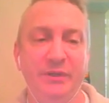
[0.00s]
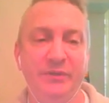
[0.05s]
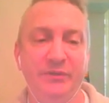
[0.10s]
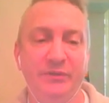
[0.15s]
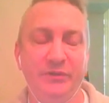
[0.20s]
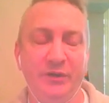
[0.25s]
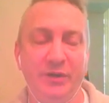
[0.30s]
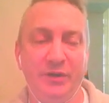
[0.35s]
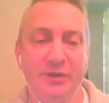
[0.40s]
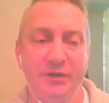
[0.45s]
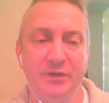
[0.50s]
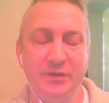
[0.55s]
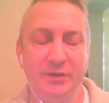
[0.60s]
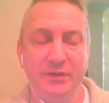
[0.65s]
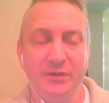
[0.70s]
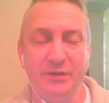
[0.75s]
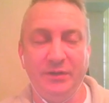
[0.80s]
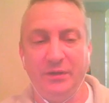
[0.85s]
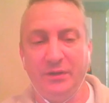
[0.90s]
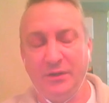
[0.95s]

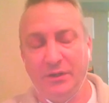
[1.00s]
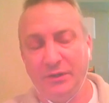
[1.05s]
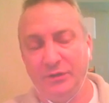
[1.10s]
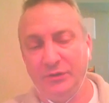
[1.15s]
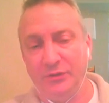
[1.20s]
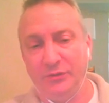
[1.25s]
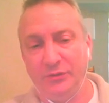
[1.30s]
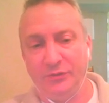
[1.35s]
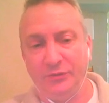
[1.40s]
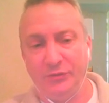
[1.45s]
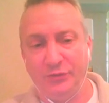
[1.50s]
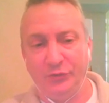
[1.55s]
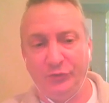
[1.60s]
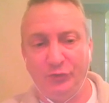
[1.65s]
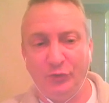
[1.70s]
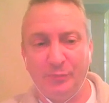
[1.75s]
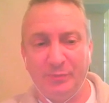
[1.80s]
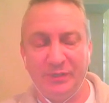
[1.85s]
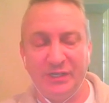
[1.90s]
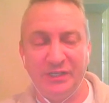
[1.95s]
on the
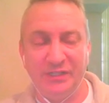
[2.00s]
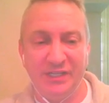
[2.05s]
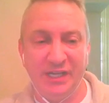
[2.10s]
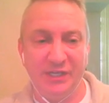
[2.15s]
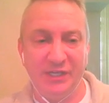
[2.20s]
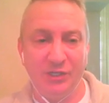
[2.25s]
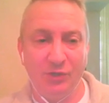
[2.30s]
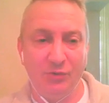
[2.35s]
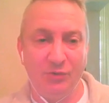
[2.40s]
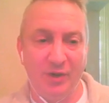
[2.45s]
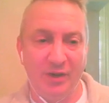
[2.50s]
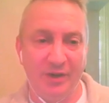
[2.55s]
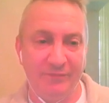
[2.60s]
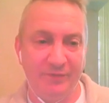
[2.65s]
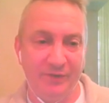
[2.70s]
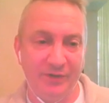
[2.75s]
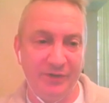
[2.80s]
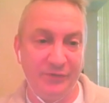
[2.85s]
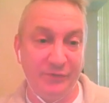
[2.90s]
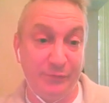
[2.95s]
Super Nintendo a
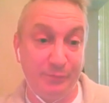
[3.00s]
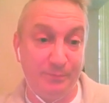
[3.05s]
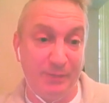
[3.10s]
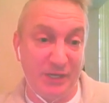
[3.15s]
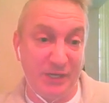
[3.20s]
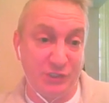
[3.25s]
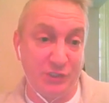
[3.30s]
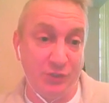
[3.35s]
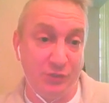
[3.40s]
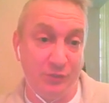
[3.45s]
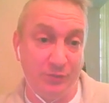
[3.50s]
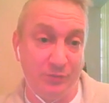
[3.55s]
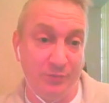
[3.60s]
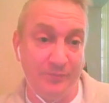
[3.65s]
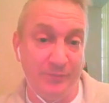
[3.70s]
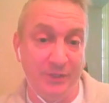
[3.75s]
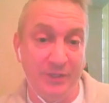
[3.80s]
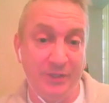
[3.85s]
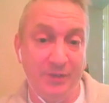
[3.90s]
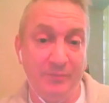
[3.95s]
very special
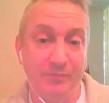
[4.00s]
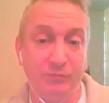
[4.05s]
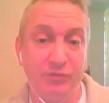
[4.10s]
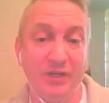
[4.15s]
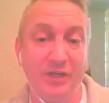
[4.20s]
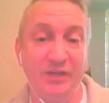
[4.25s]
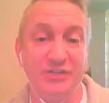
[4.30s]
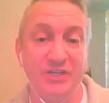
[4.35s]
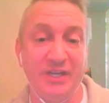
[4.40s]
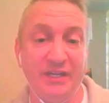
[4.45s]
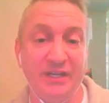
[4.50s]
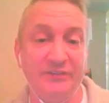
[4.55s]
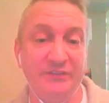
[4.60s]
project.